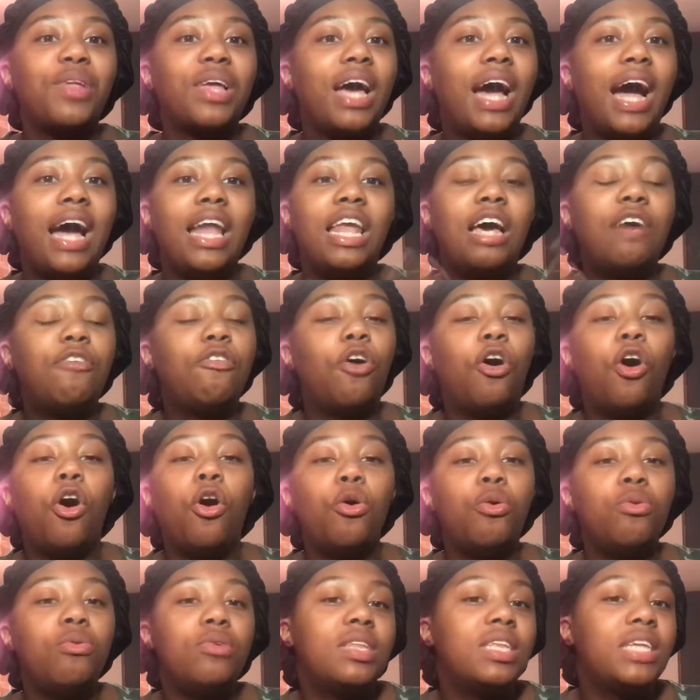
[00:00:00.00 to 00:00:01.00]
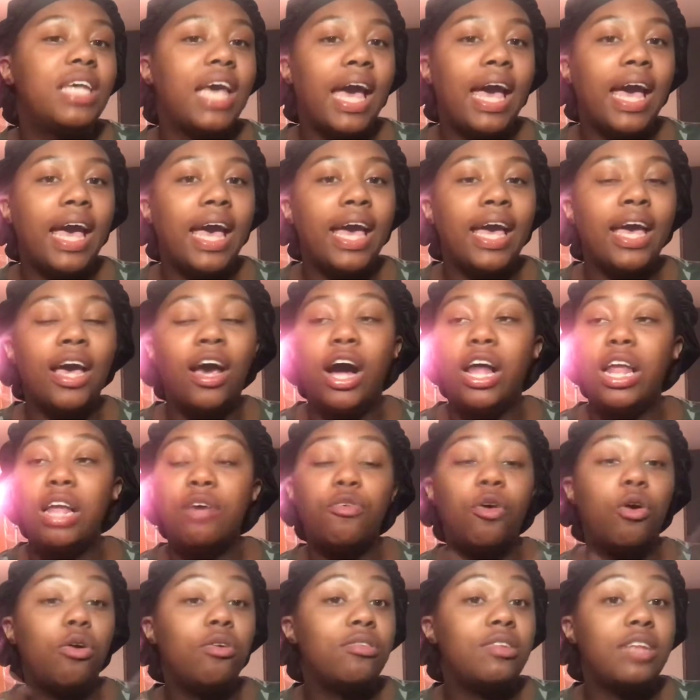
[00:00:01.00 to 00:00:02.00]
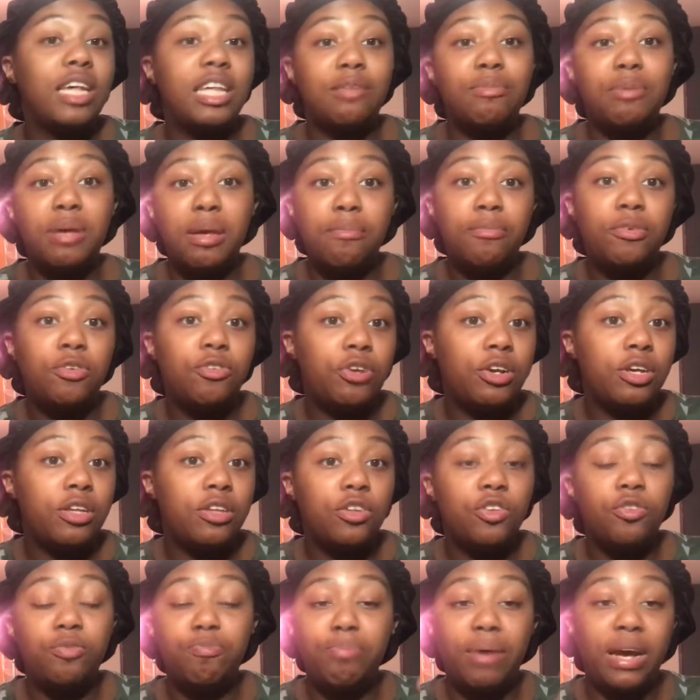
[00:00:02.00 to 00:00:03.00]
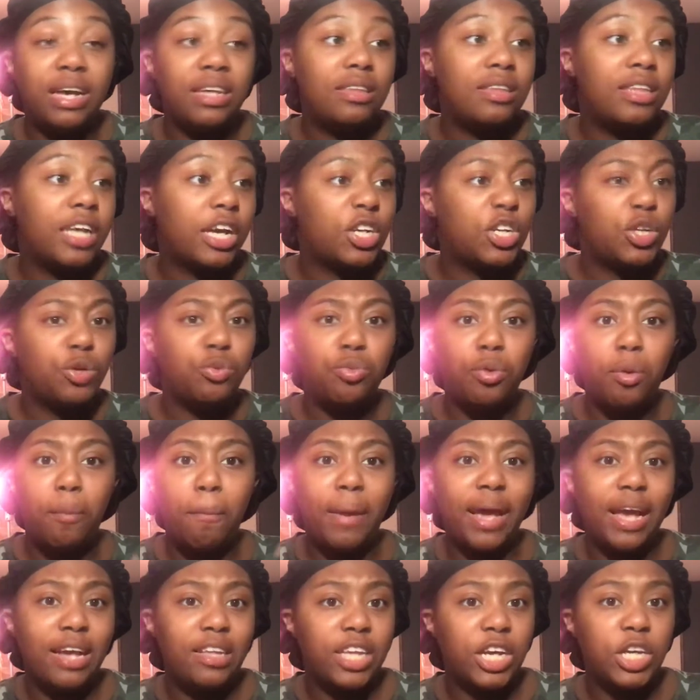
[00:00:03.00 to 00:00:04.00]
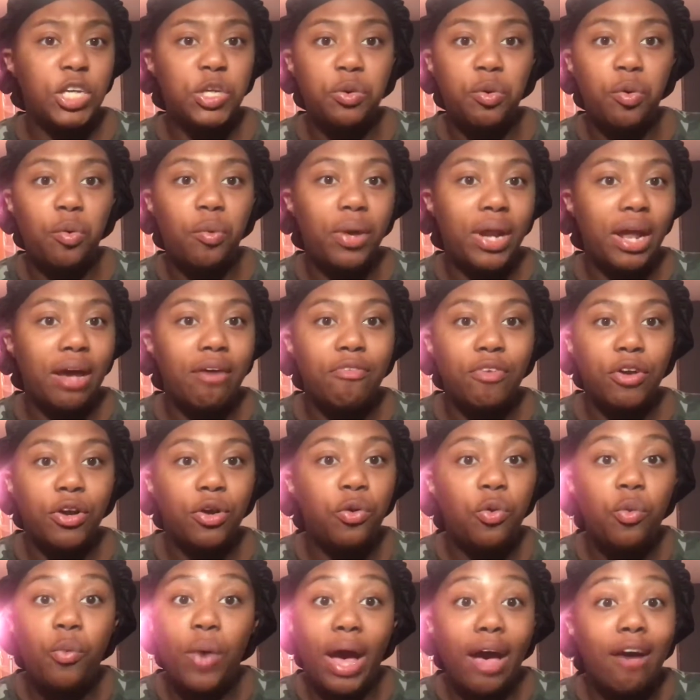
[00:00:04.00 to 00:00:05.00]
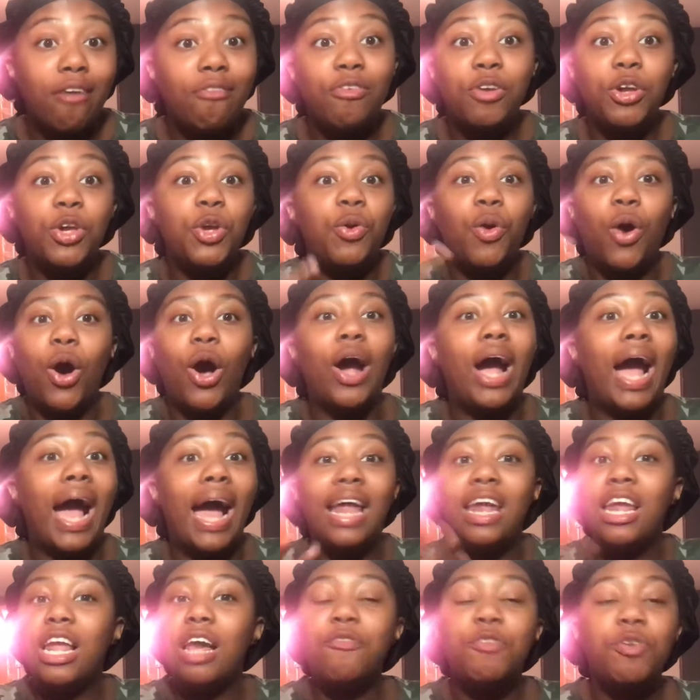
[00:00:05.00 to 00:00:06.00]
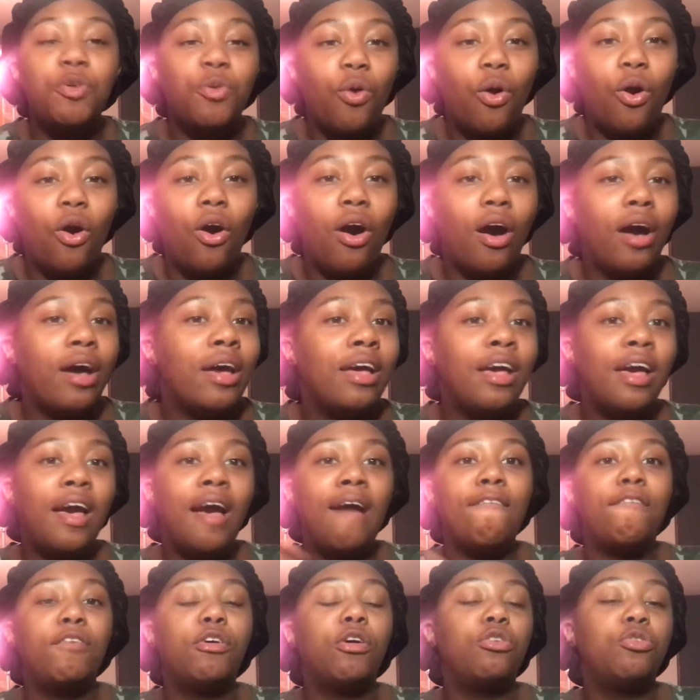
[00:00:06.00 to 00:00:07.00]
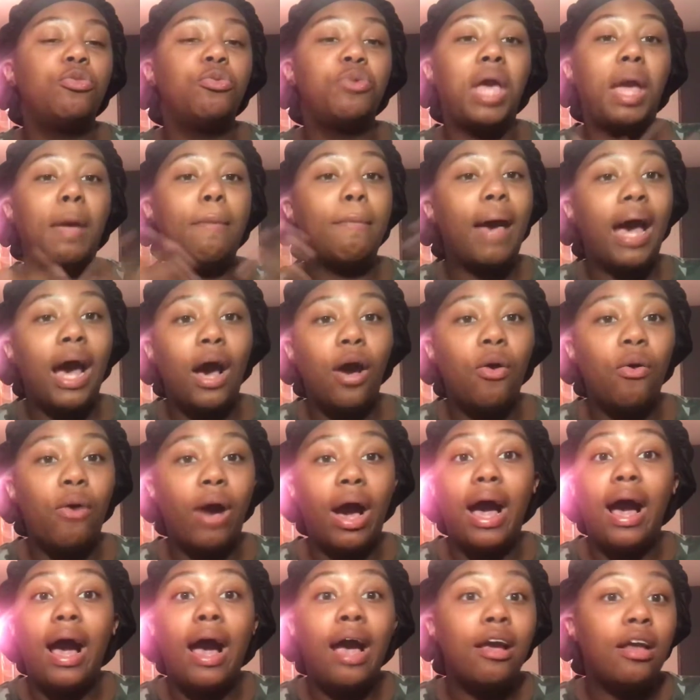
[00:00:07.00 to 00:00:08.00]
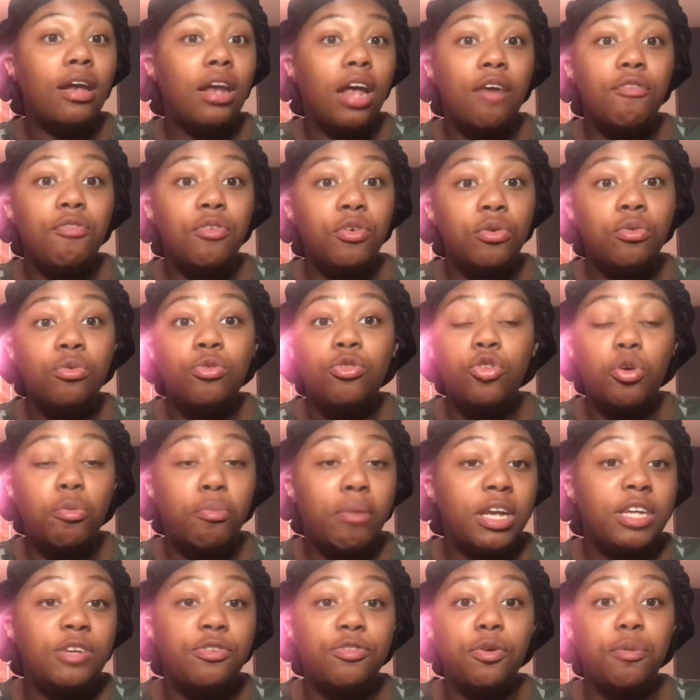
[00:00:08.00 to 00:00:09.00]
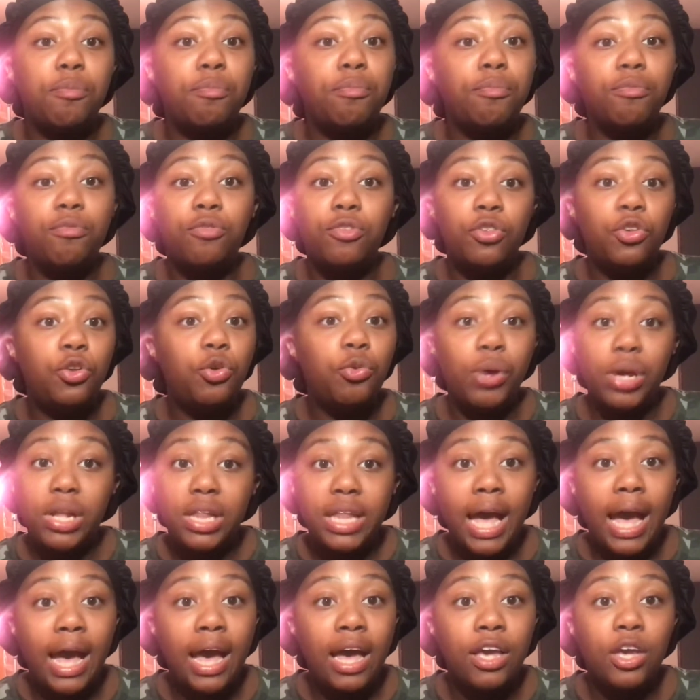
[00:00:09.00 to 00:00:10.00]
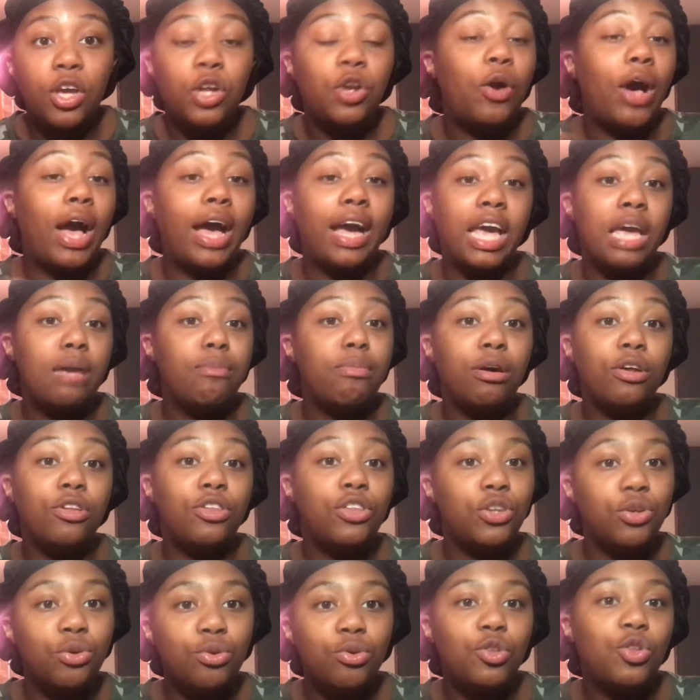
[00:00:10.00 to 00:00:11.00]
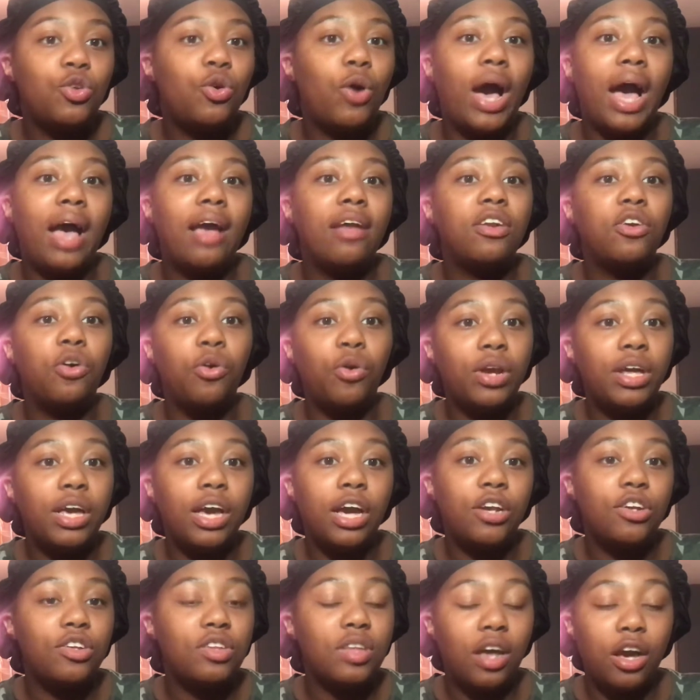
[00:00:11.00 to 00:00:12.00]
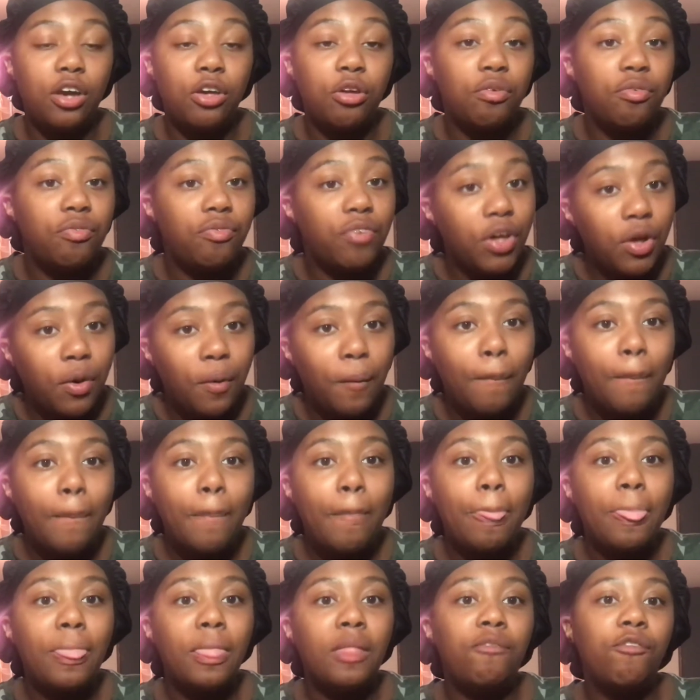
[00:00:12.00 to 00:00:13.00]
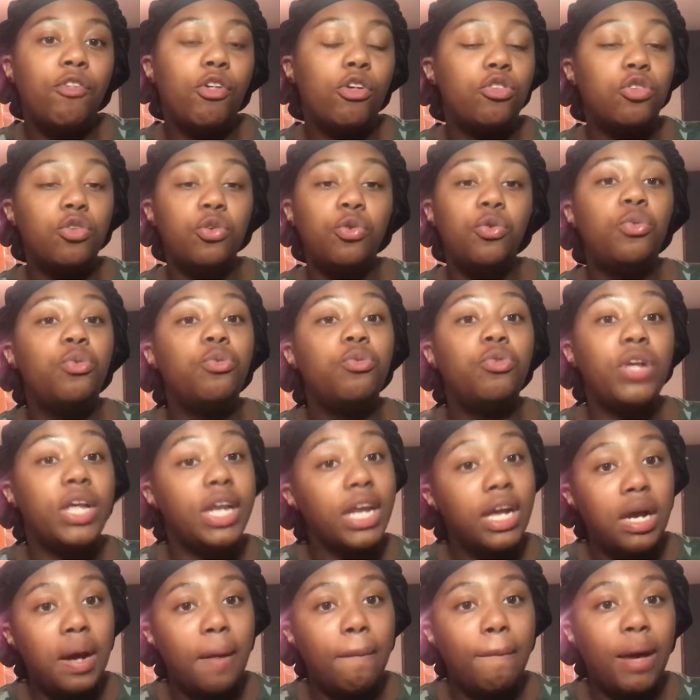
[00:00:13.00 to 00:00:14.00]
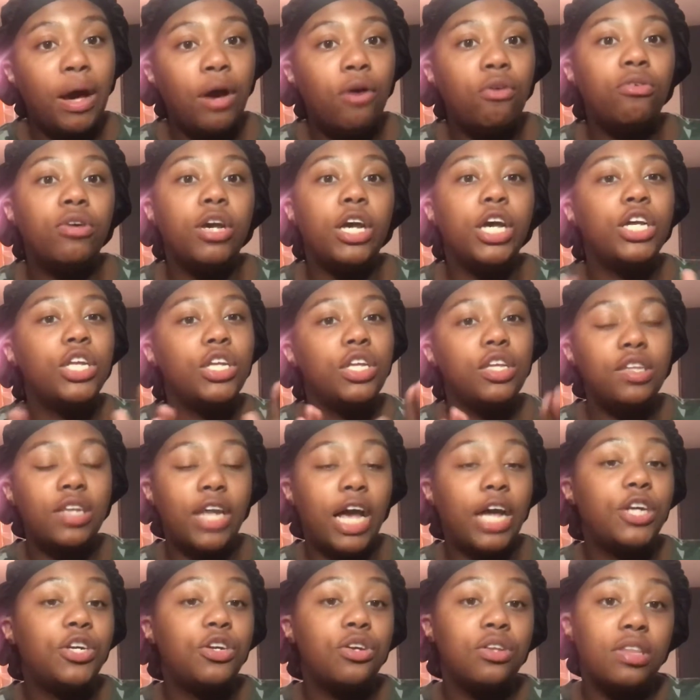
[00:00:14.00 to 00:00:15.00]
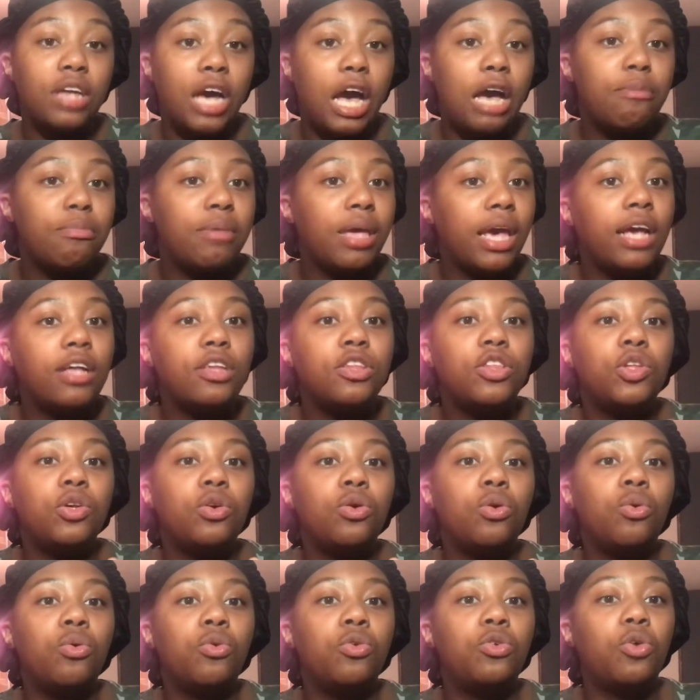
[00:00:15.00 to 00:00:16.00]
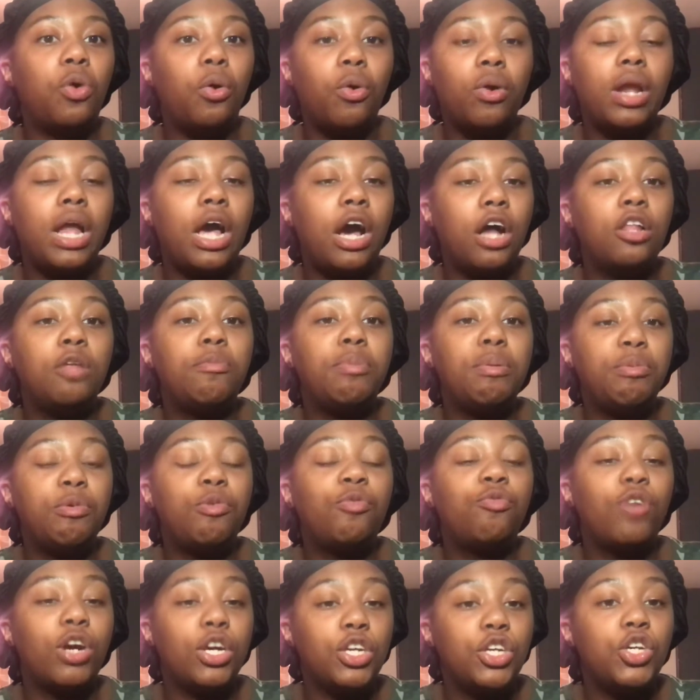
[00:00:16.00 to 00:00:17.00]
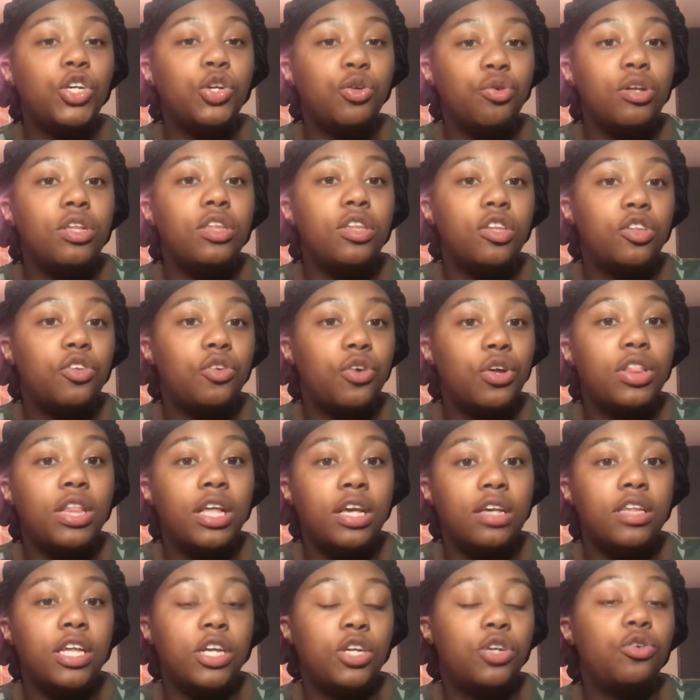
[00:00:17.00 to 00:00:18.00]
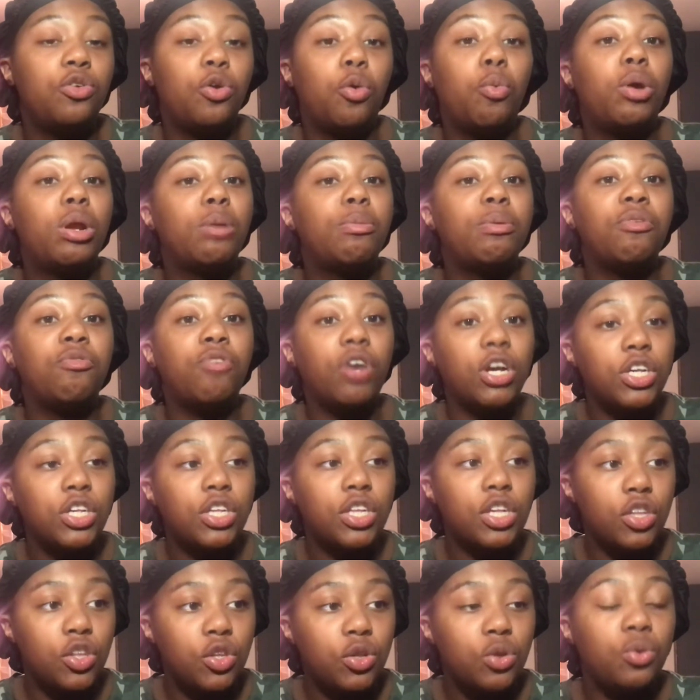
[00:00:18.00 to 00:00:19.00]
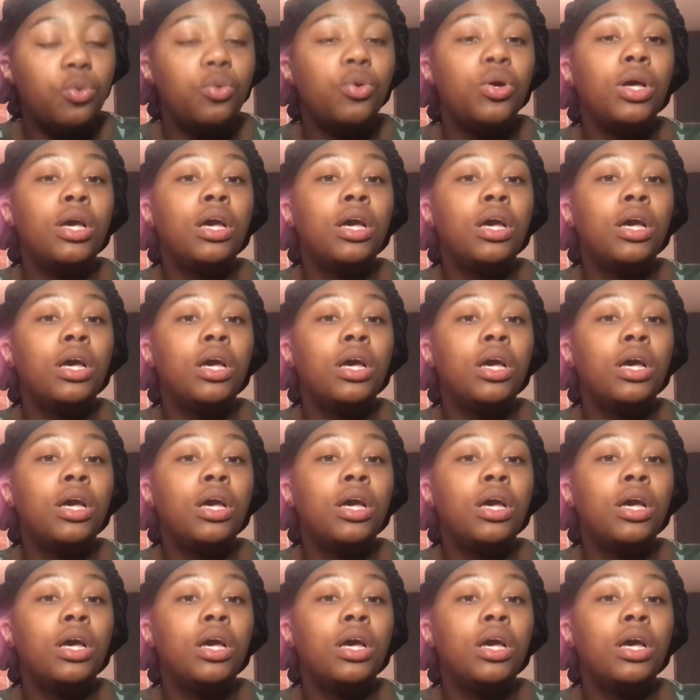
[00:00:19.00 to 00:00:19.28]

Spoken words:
I love all who's gay. I love all who's lesbian, trans, bisexual, pansexual, whatever, whoever you are. I love you all. For those who came out, I love you so much for doing that. You know, I came out too, so I totally understand how you feel. Those of you who didn't come out, it's not your time yet, so don't let other people rush you into certain things that you don't want to be rushed into.